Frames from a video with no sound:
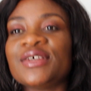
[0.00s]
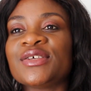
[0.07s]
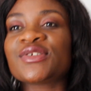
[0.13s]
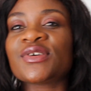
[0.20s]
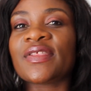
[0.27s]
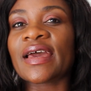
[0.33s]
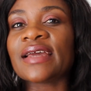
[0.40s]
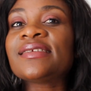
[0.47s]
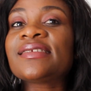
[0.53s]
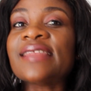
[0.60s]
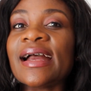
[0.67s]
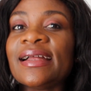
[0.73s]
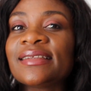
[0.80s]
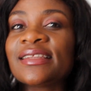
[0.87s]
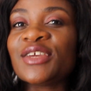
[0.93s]
So that's
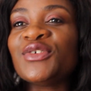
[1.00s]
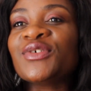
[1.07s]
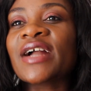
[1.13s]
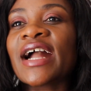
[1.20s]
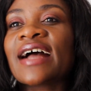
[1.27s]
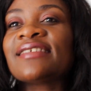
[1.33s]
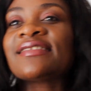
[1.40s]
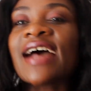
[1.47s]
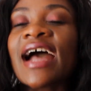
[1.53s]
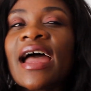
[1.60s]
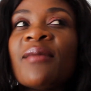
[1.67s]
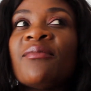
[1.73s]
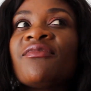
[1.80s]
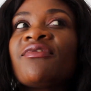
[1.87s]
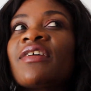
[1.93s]
that, you guys.
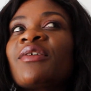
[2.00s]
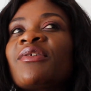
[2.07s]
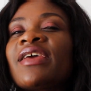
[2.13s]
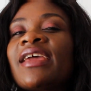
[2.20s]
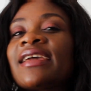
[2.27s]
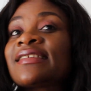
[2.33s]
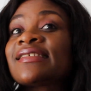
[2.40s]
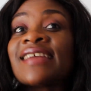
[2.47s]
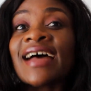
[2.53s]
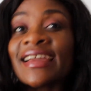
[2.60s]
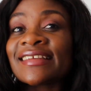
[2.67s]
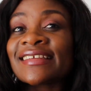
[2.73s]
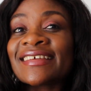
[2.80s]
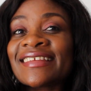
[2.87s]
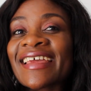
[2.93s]
I am very
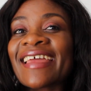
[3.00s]
excited,